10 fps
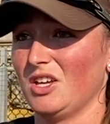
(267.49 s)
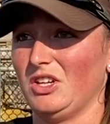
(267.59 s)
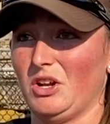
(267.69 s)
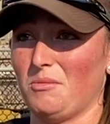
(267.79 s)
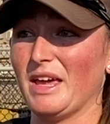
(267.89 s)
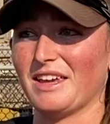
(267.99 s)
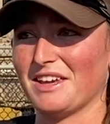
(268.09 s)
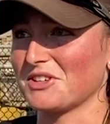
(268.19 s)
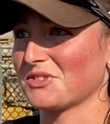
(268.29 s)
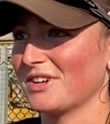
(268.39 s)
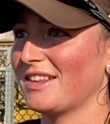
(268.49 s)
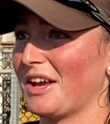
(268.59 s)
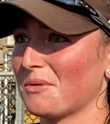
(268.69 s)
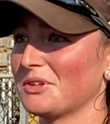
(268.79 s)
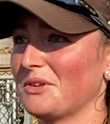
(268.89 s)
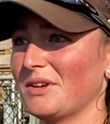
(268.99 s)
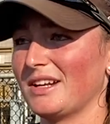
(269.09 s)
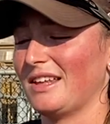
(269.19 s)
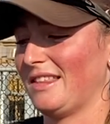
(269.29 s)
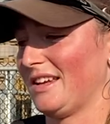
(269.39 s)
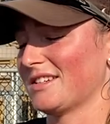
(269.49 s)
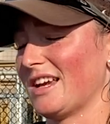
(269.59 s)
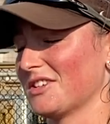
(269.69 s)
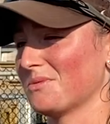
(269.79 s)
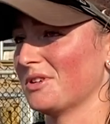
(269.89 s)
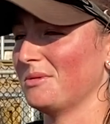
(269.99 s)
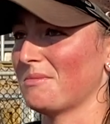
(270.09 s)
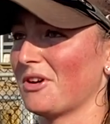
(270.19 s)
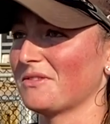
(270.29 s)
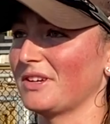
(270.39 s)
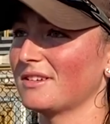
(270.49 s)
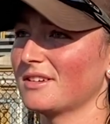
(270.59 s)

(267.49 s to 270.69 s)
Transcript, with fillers: you know, make history like we're doing, and that's I just want to be a part of it.